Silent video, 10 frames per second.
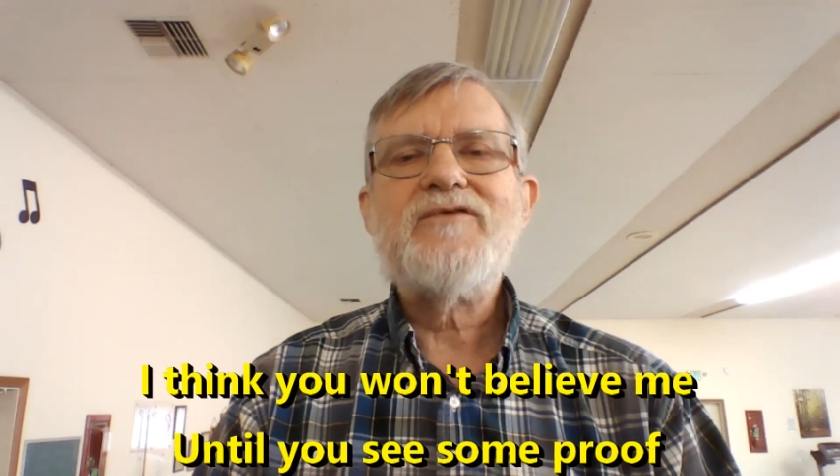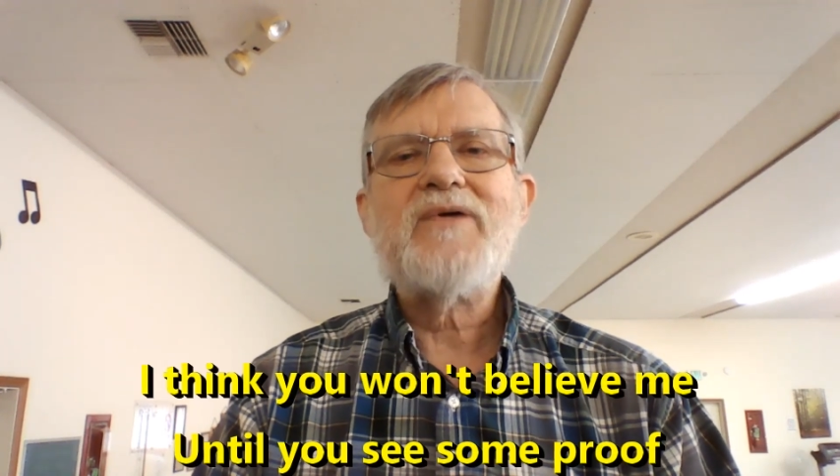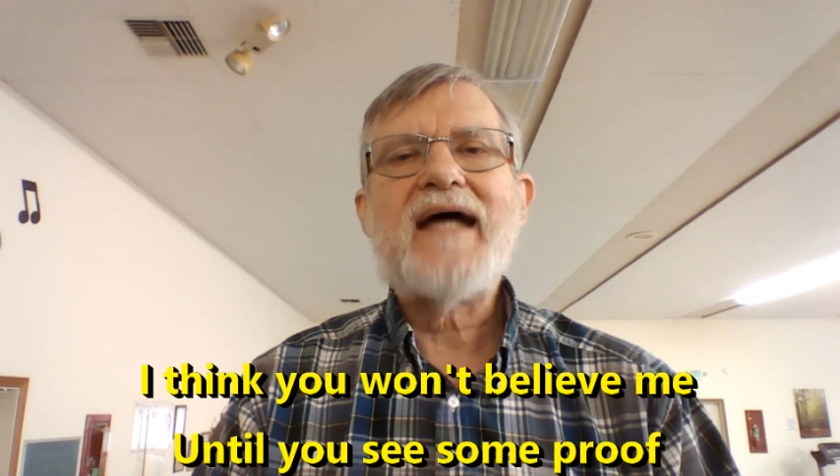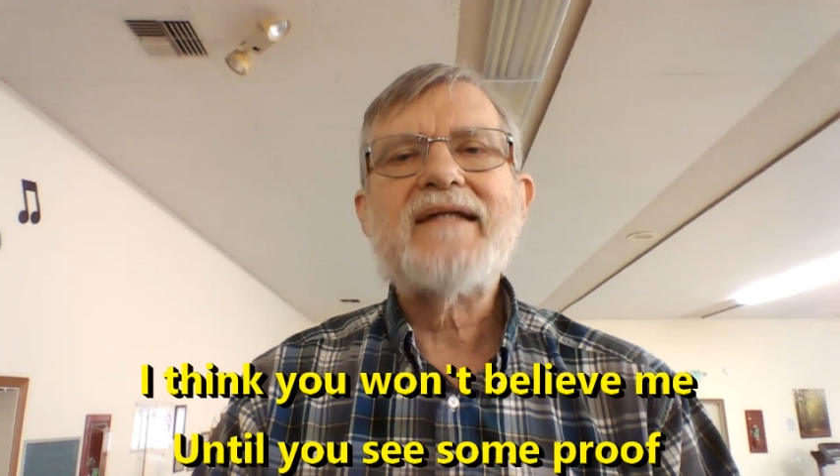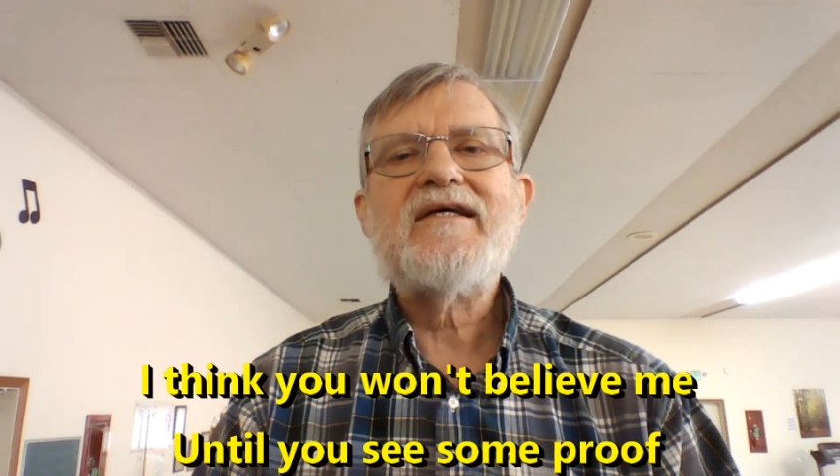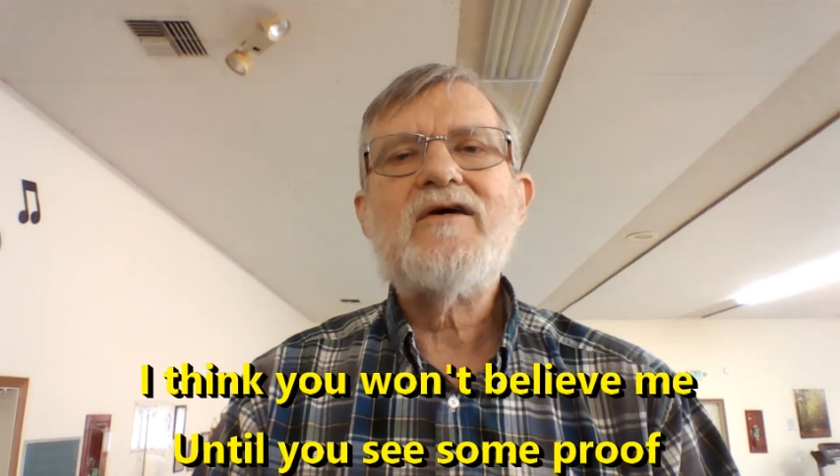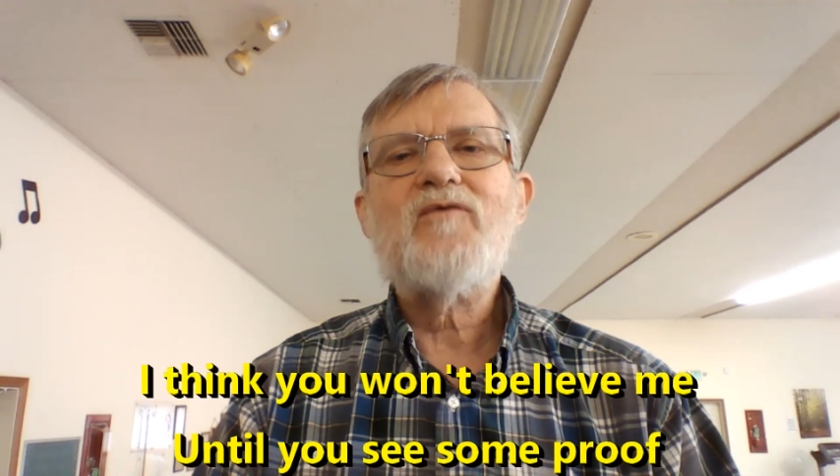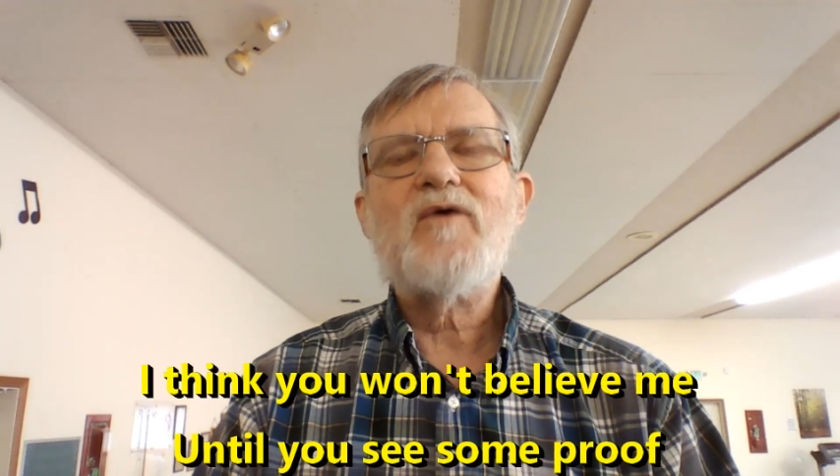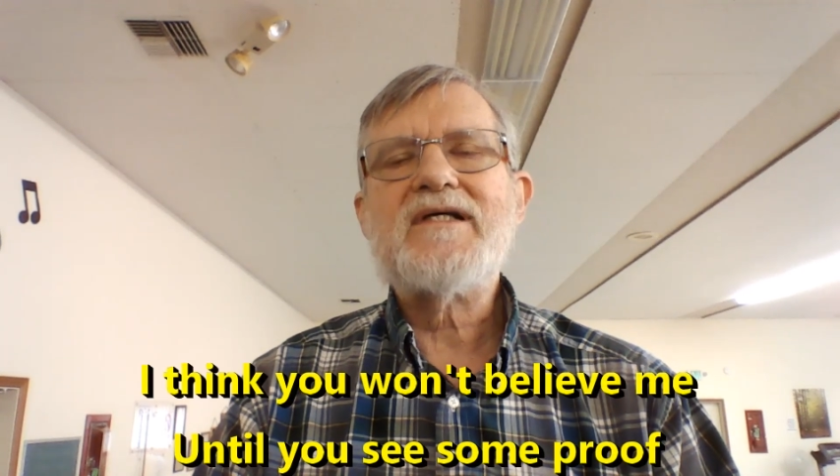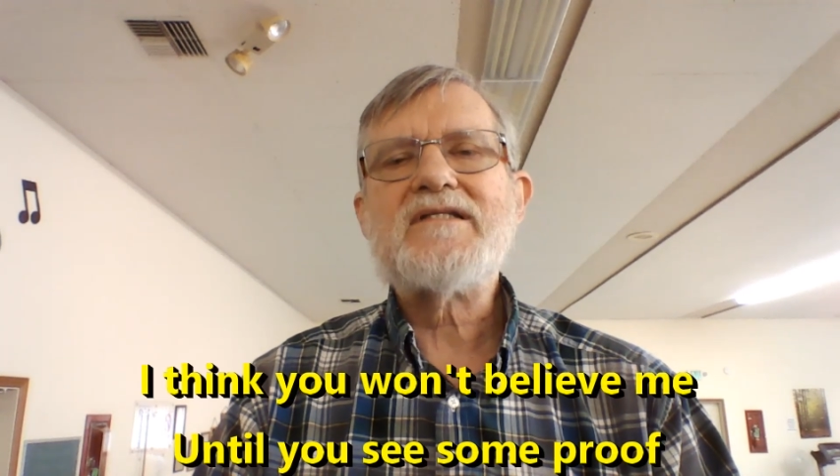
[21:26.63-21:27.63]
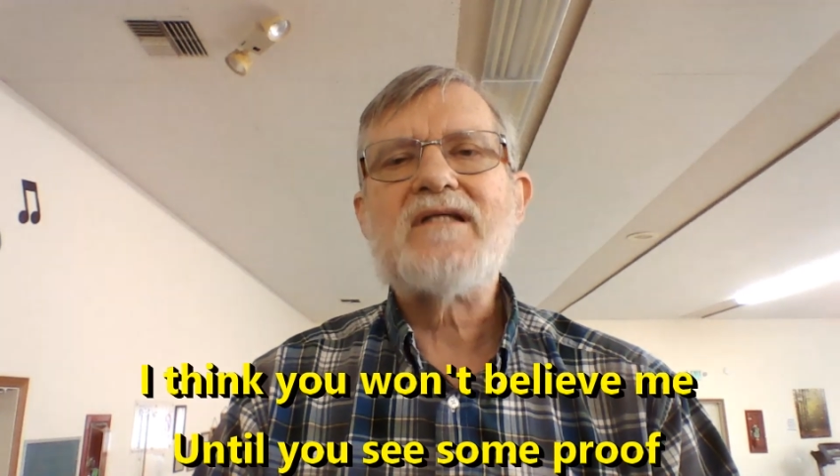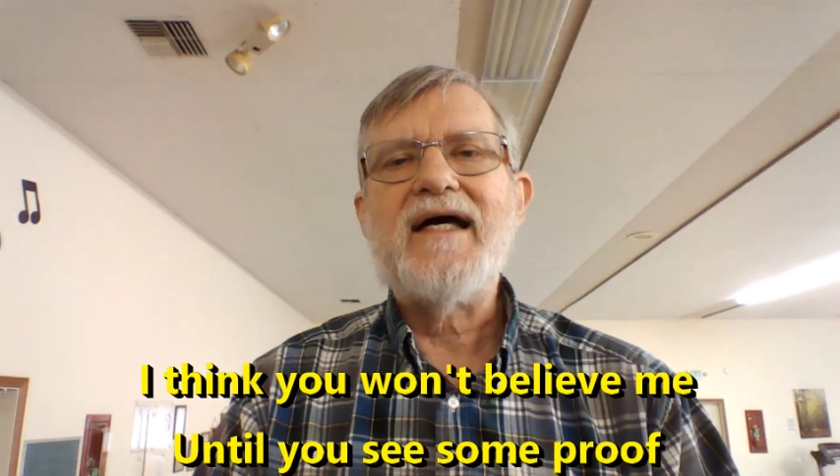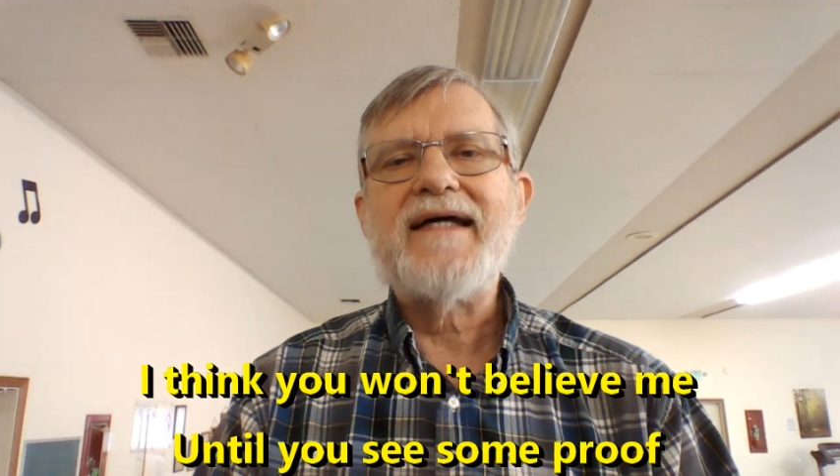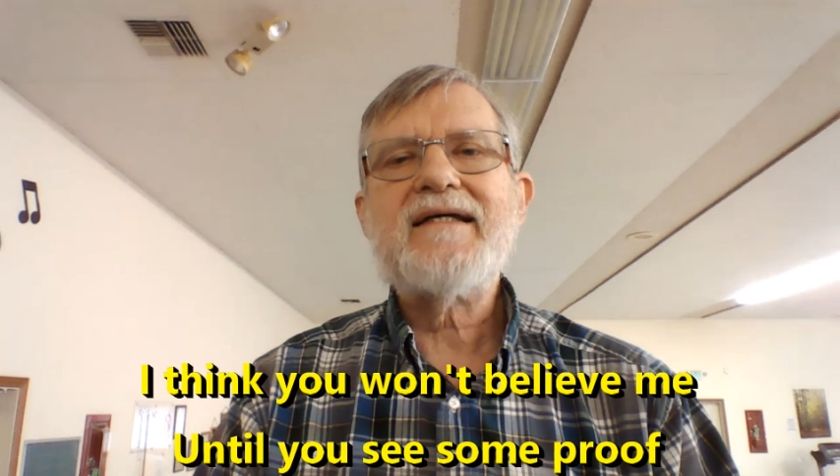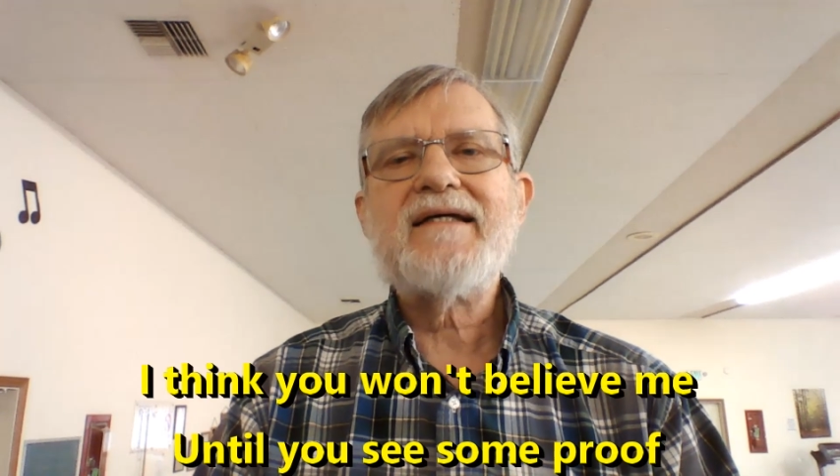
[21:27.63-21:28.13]
an idea of what it's
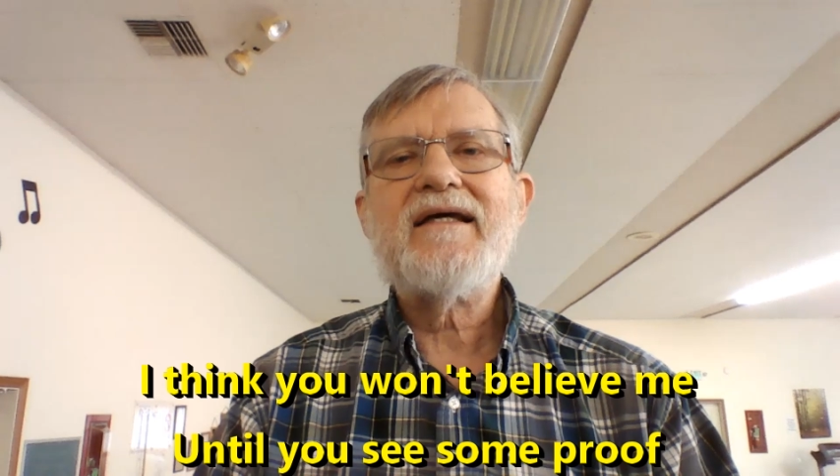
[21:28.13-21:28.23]
like.